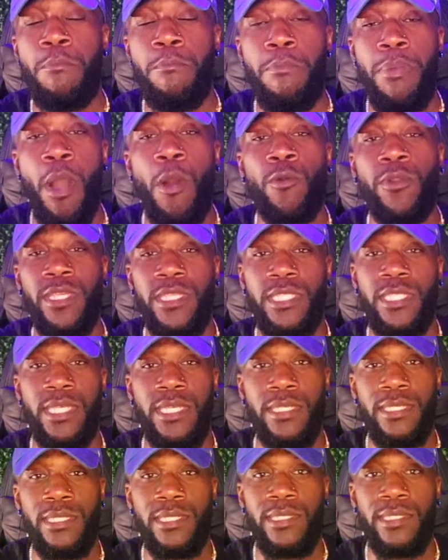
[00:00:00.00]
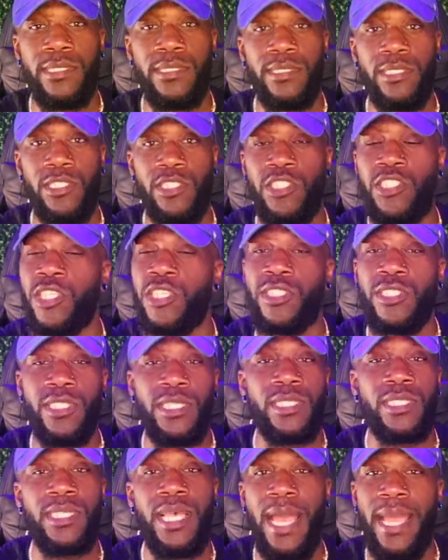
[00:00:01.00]
bonuses just to
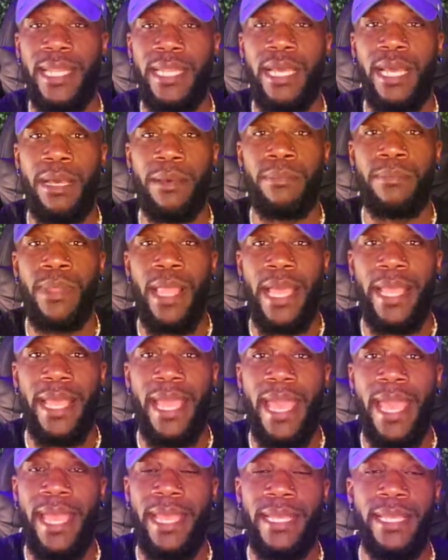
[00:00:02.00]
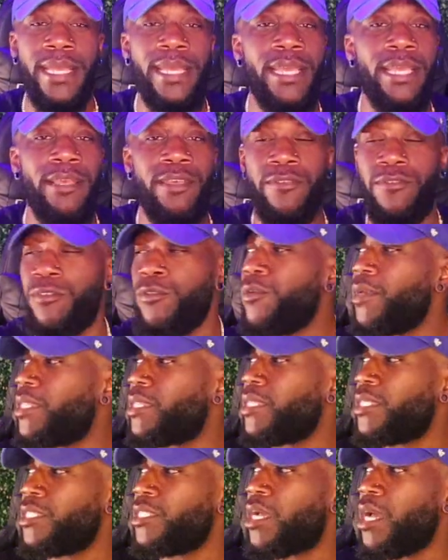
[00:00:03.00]
sign up. Like, hey, if you get
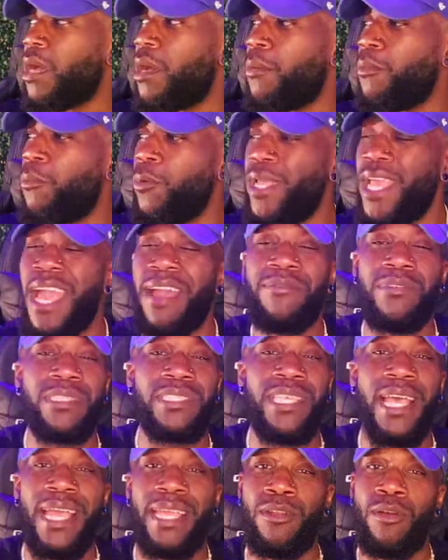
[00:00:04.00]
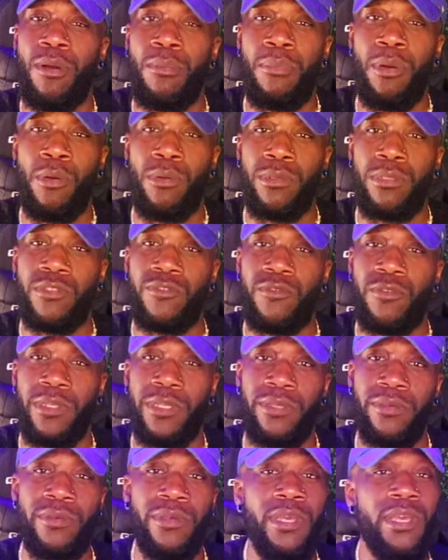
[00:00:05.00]
the job, we have a sign-on bonus for
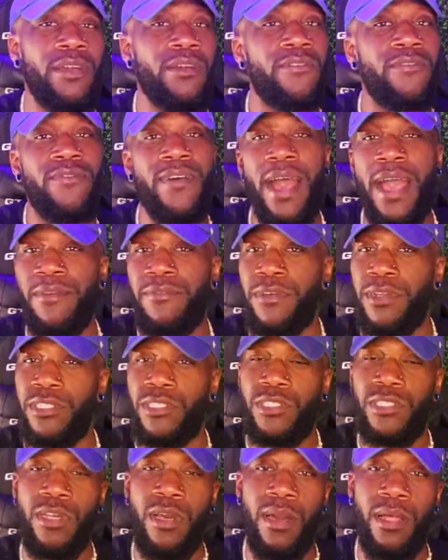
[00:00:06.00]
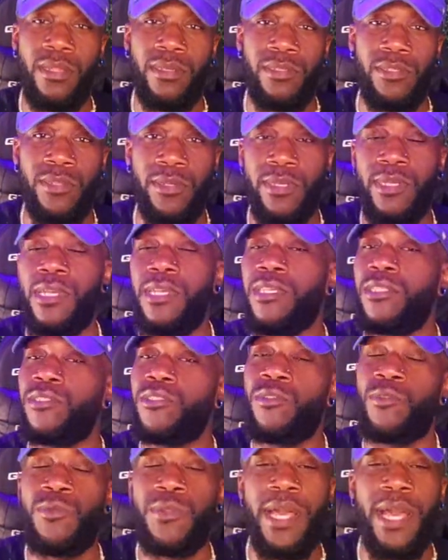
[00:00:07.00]
you. $500 or
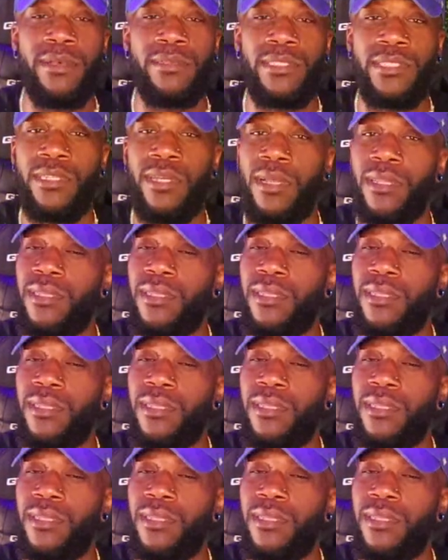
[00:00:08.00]
$2,000,